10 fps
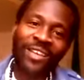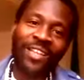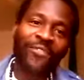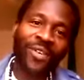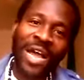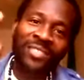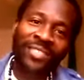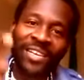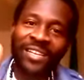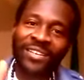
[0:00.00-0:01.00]
Love you guys,
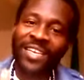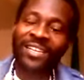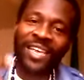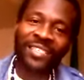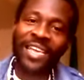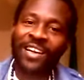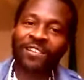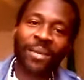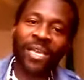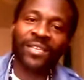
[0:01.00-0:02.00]
Nedelec's
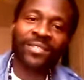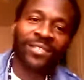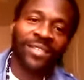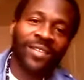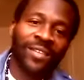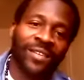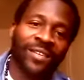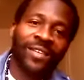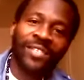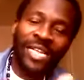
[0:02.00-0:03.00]
LPs.
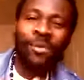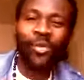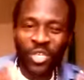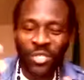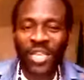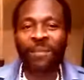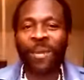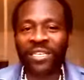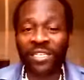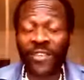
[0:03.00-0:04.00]
Tell me what you think
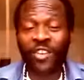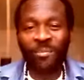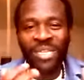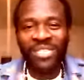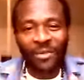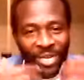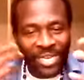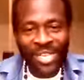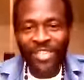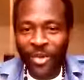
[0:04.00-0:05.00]
about this video, please. I really
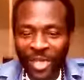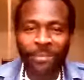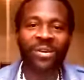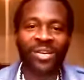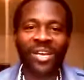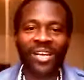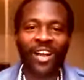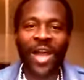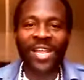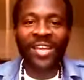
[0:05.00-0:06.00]
need your input,
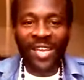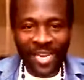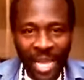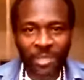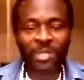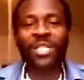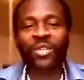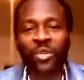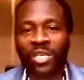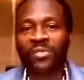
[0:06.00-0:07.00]
all right? It helps me
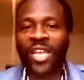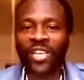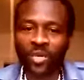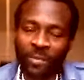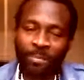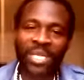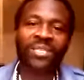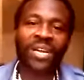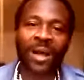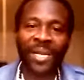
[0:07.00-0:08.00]
to do these videos, so please
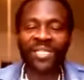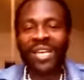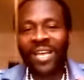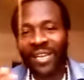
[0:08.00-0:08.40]
comment.